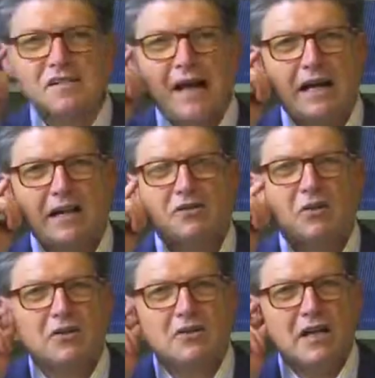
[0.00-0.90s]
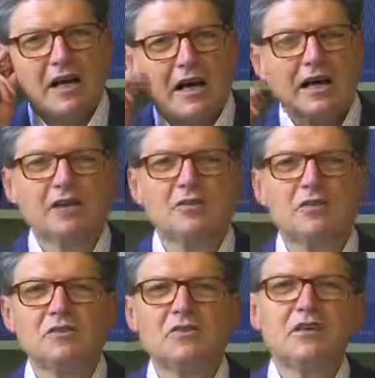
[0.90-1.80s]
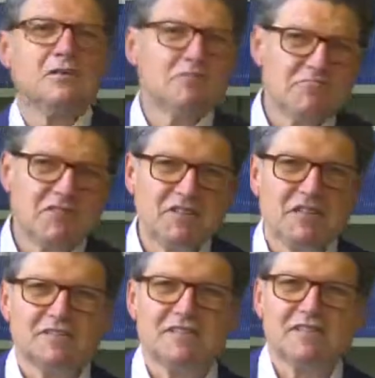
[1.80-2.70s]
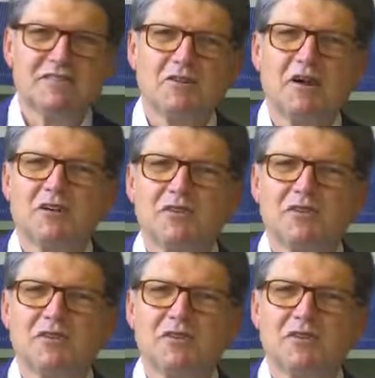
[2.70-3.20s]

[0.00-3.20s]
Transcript: goodness also beautiful?